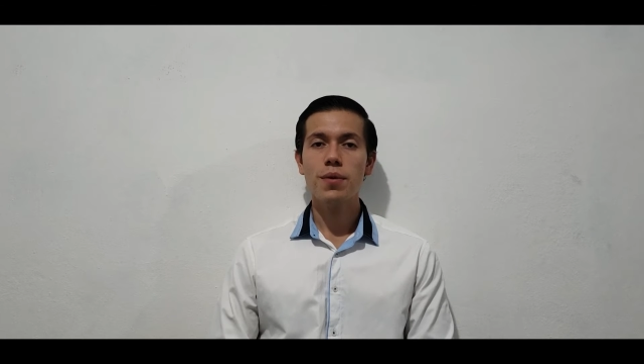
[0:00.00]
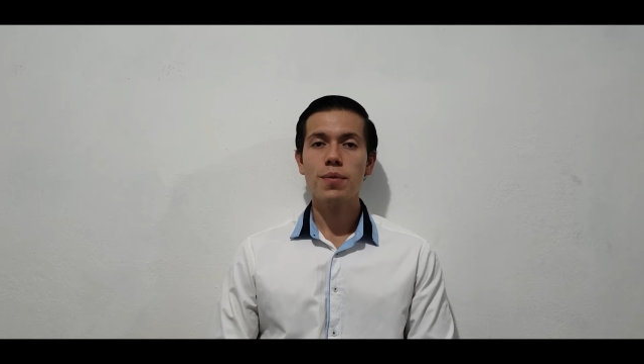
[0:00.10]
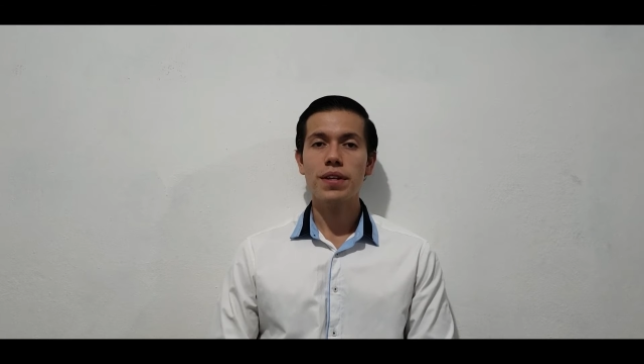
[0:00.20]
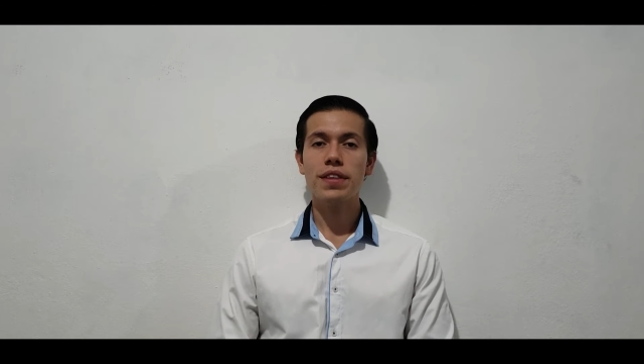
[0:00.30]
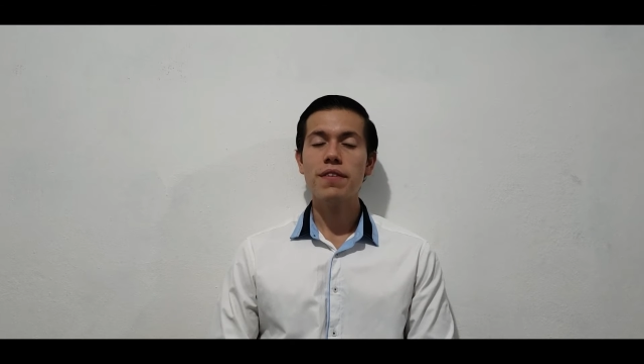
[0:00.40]

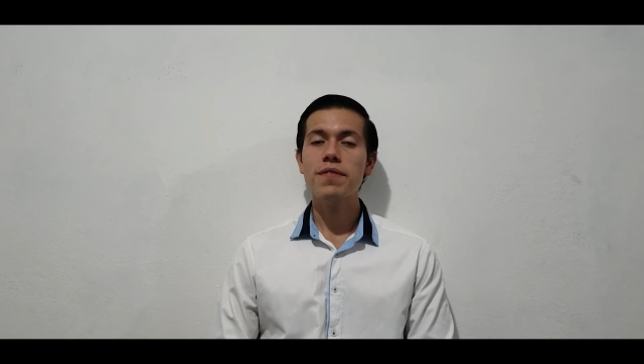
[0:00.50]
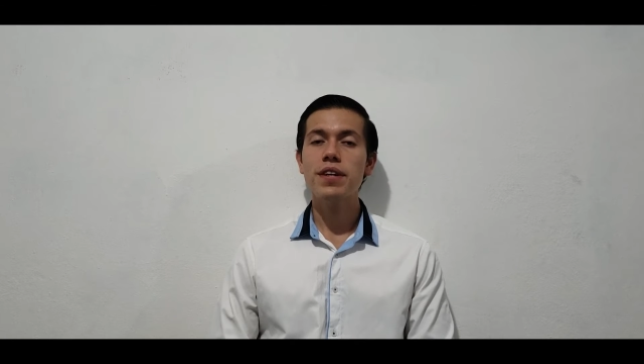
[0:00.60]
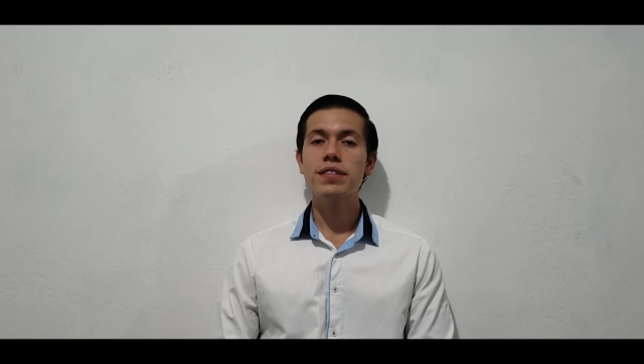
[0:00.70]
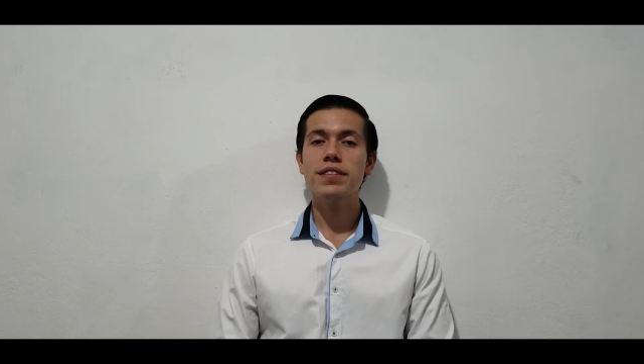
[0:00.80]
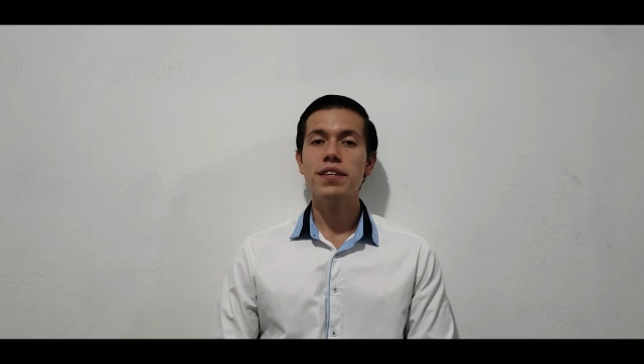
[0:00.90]
with
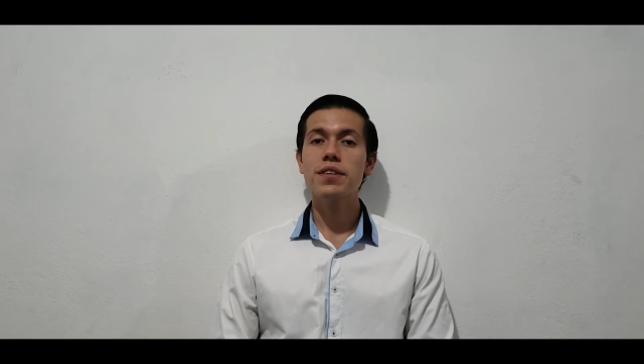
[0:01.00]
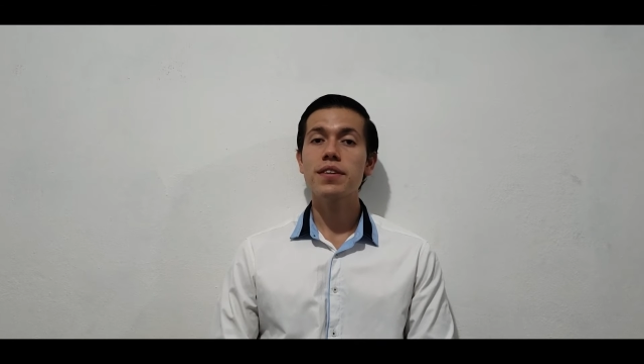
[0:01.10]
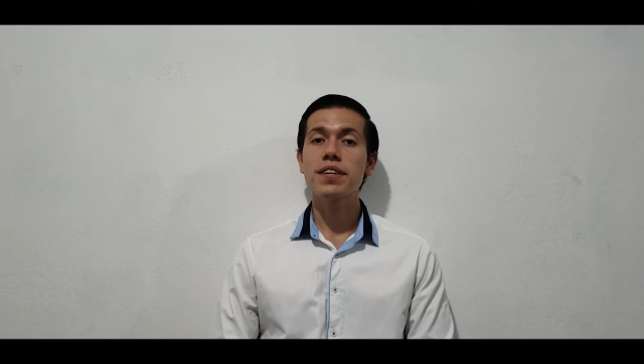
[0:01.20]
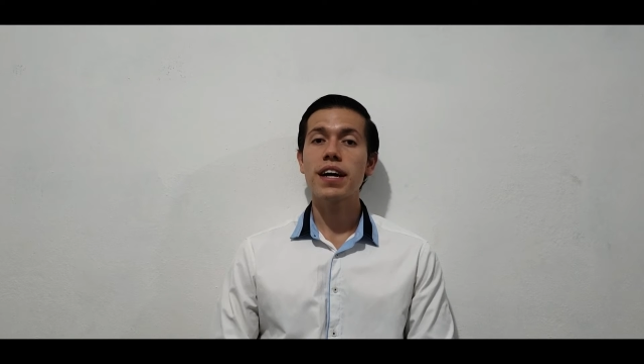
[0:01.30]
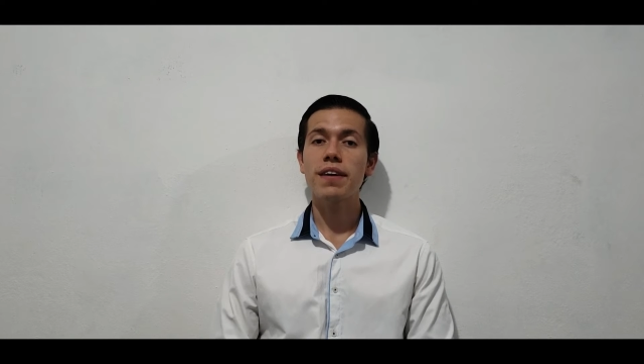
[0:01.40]
different
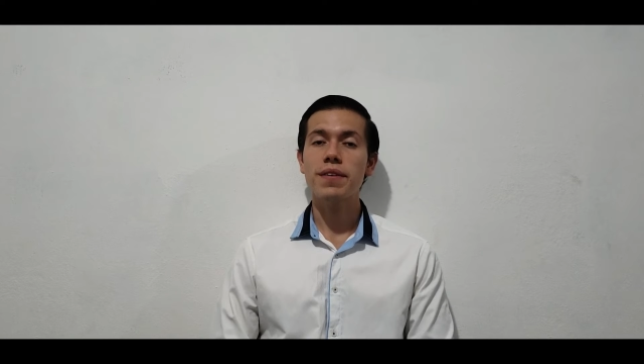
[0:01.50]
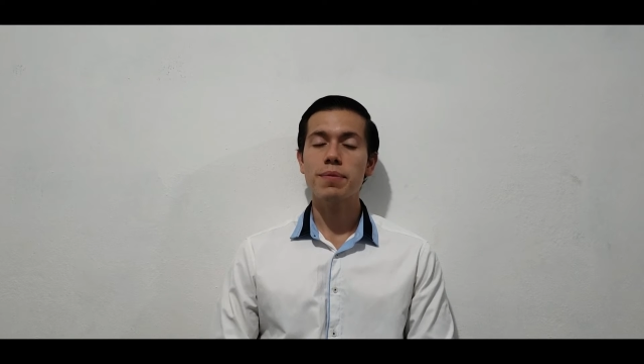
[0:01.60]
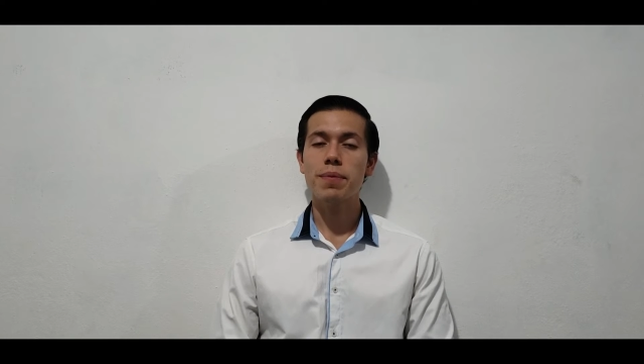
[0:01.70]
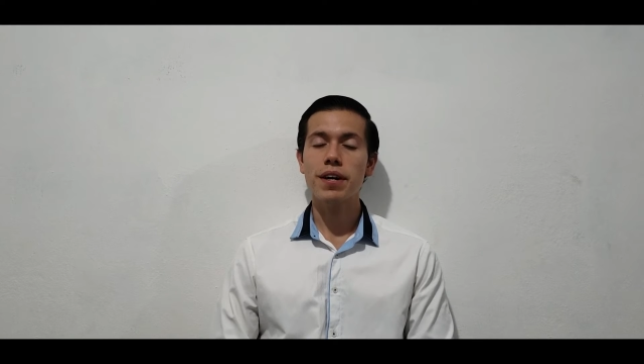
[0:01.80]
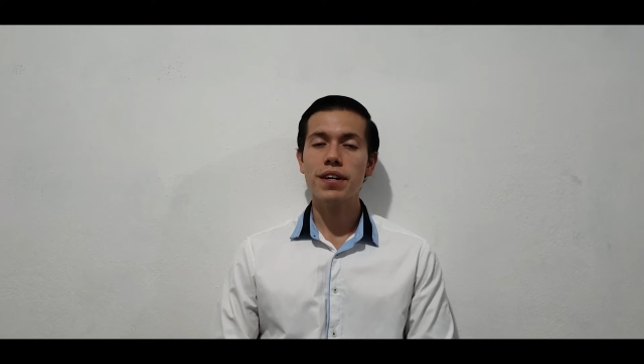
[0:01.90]
silicon
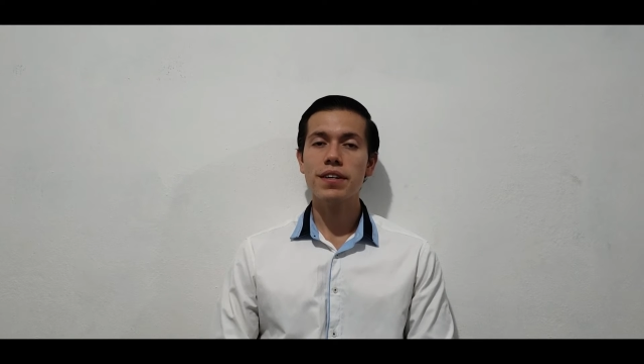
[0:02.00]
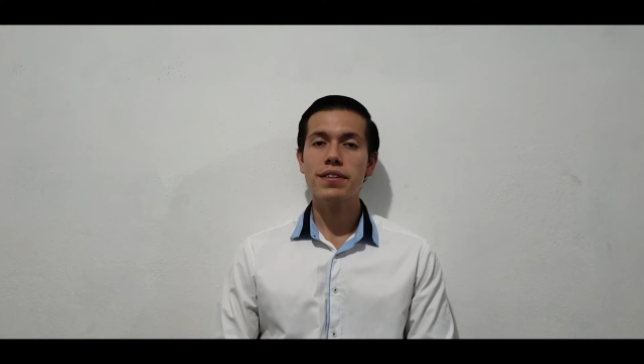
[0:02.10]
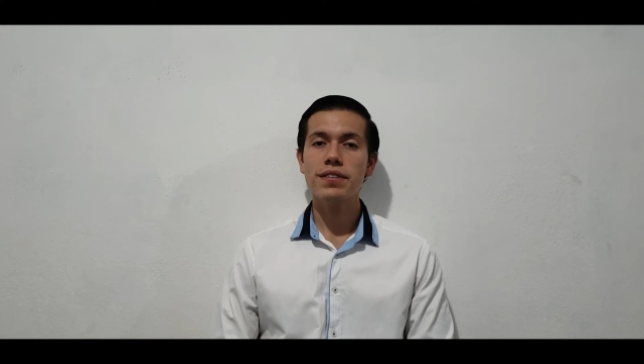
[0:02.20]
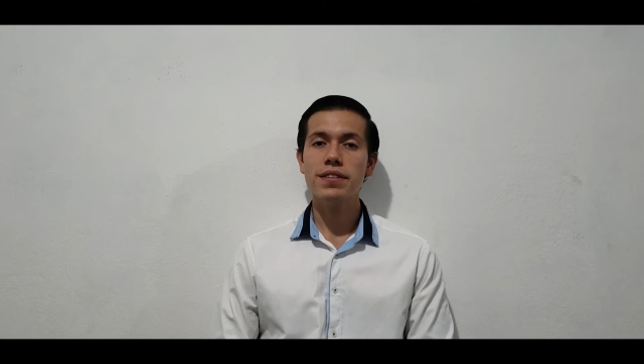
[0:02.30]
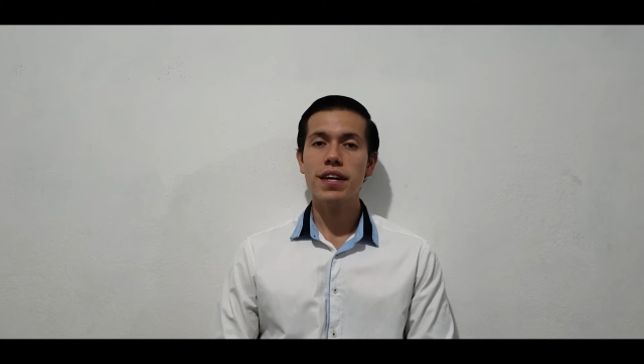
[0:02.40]
carbide
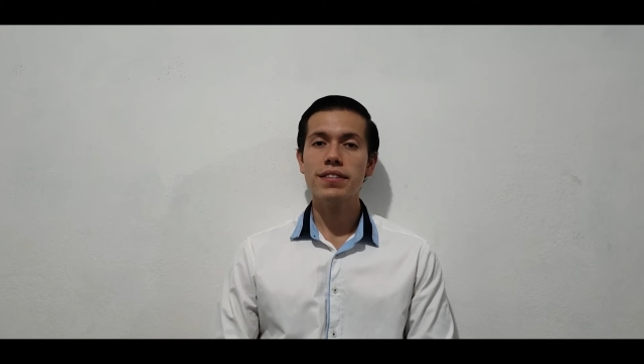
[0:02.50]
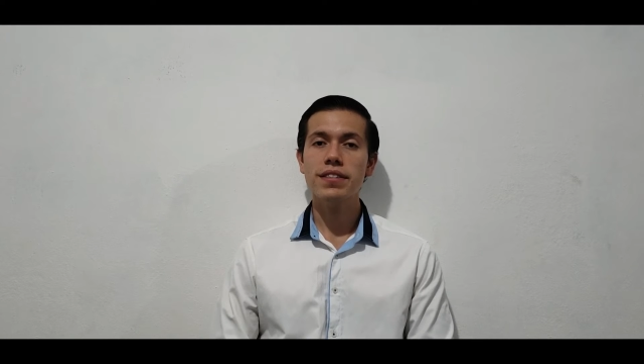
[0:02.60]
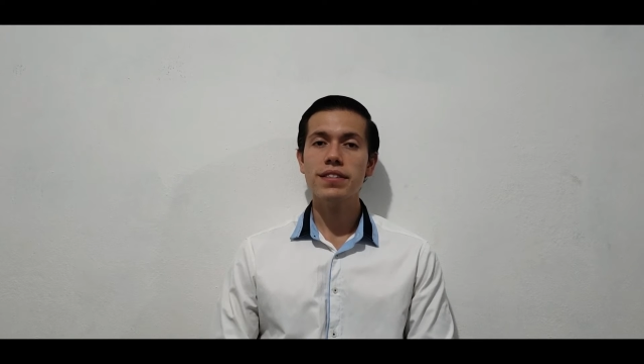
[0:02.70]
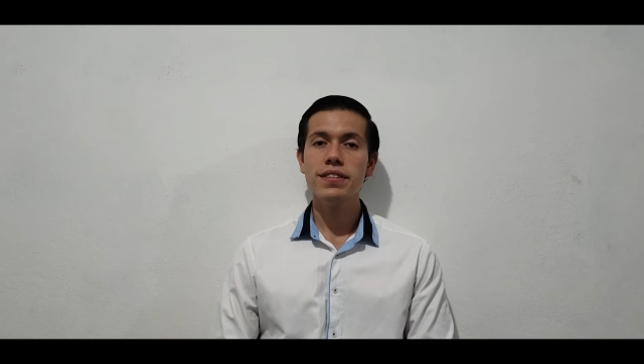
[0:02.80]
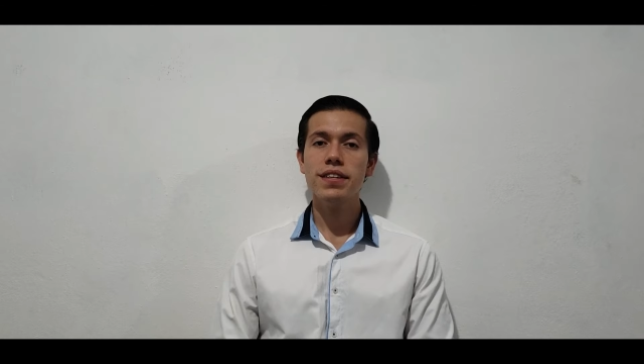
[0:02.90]
particle
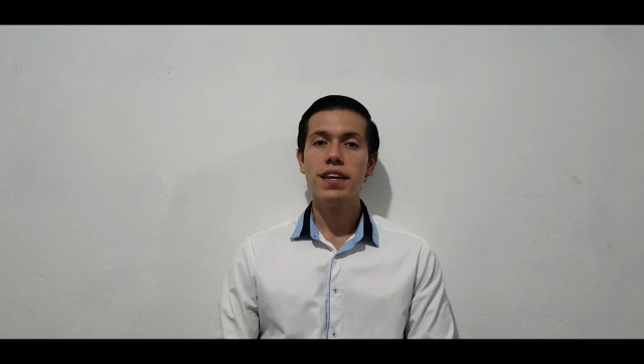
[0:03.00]
sizes